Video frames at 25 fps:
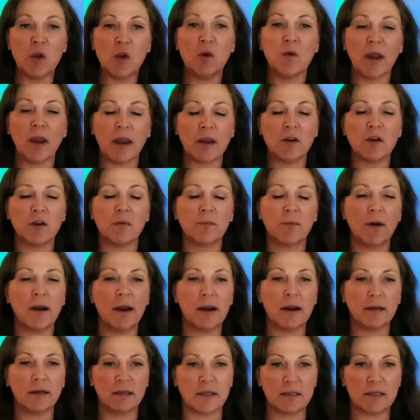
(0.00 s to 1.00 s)
and your
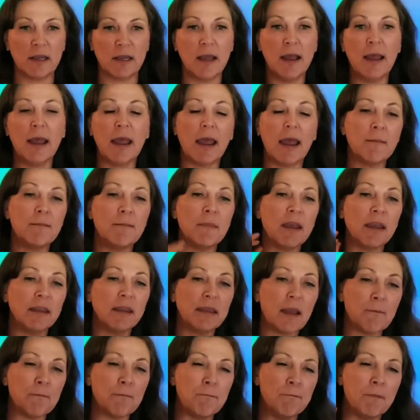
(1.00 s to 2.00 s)
practice and make
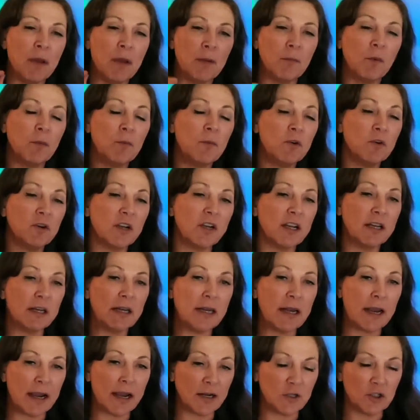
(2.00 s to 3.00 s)
that memorable
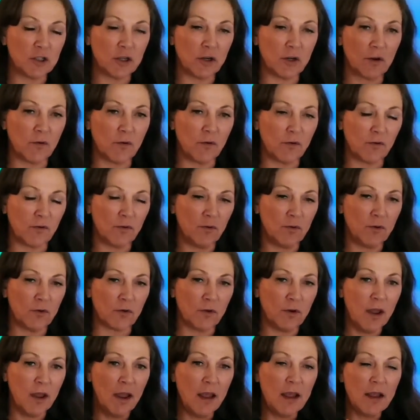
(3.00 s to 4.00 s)
connection going through.
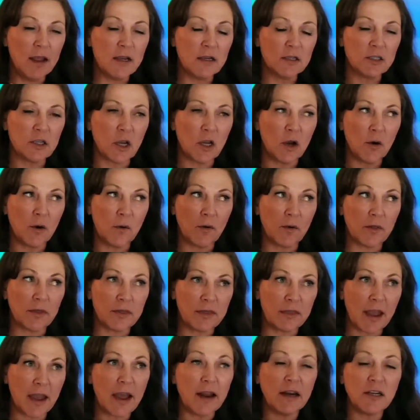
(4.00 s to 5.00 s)
So
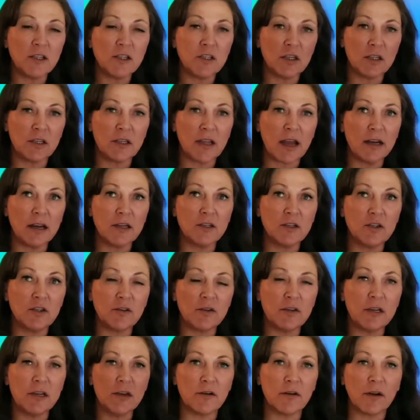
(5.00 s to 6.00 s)
that is your
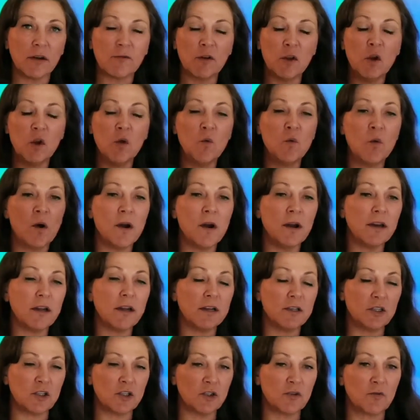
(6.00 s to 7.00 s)
deal. If you want a
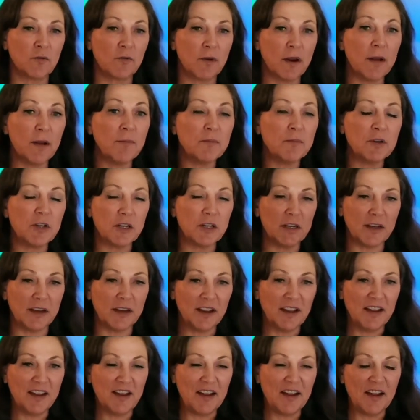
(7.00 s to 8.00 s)
script
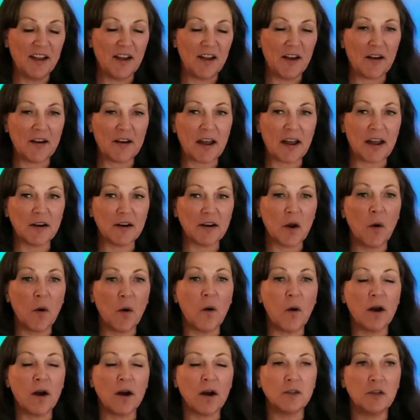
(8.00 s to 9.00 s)
on how to
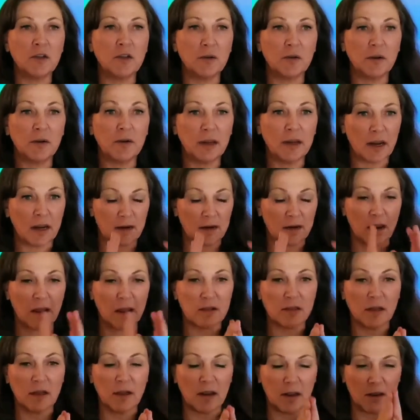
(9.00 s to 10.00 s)
go on to it
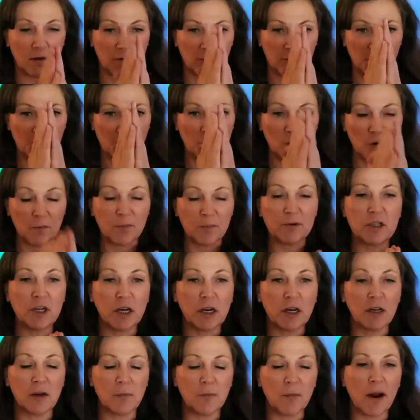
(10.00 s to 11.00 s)
and for your
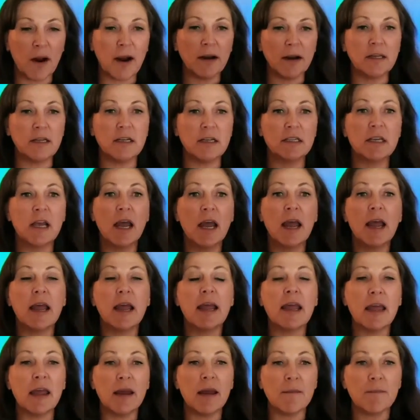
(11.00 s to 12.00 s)
particular practice,
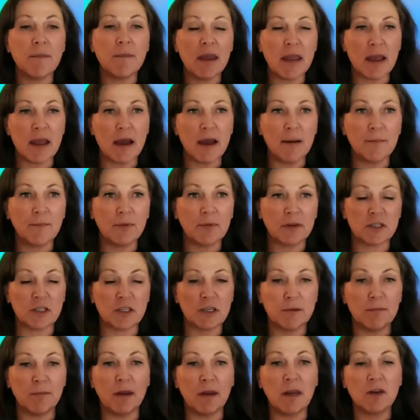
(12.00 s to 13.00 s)
hit me up,
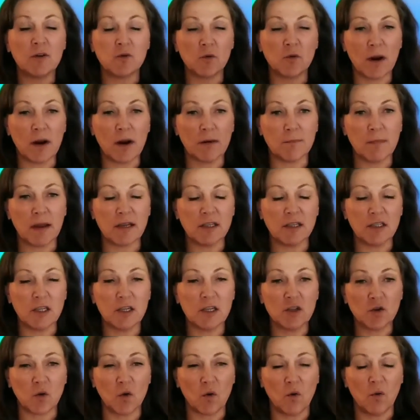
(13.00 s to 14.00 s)
send me a direct
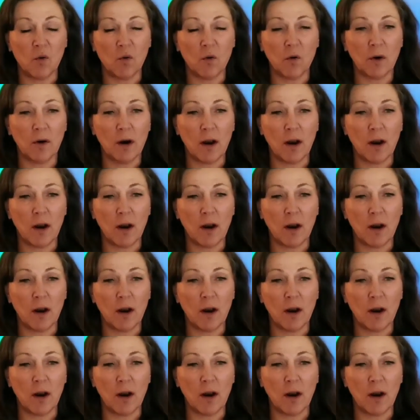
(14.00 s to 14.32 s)
message, or